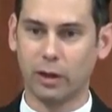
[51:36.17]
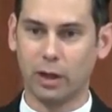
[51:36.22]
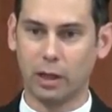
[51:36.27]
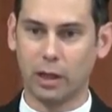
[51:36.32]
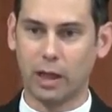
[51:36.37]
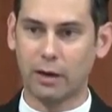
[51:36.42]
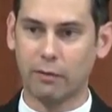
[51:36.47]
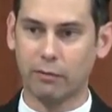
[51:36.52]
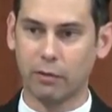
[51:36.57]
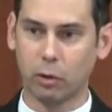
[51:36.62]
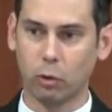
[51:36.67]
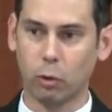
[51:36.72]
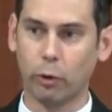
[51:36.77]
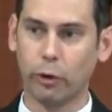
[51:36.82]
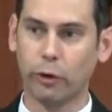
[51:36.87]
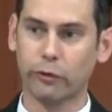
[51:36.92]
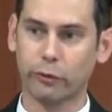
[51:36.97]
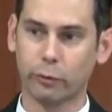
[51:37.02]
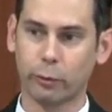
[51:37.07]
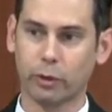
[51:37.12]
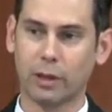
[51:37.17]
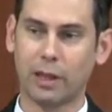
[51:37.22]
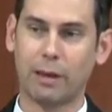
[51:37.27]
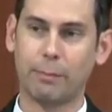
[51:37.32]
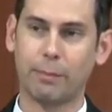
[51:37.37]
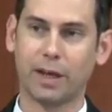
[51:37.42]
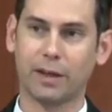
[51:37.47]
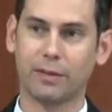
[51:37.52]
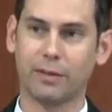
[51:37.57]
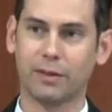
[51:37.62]
a lot of the lawyers were
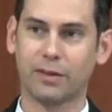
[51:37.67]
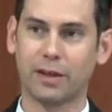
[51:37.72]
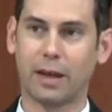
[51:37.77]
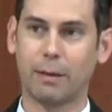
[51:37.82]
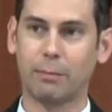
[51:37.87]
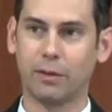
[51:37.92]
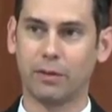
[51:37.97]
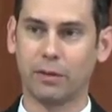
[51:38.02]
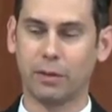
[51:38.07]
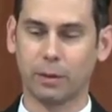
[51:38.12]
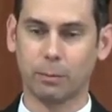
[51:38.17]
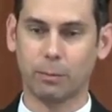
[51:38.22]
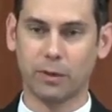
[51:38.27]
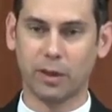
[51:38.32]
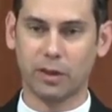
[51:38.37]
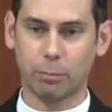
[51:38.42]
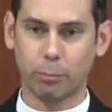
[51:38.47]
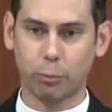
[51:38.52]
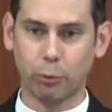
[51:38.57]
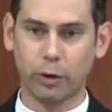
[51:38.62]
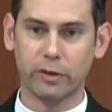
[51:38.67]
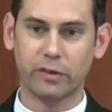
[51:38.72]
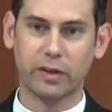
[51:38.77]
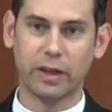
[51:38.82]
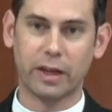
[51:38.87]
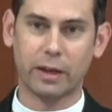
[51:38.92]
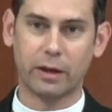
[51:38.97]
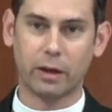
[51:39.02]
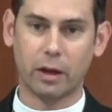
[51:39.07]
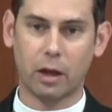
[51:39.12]
claiming at the time that the that the prince
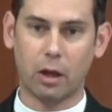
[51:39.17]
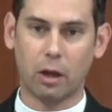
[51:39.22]
had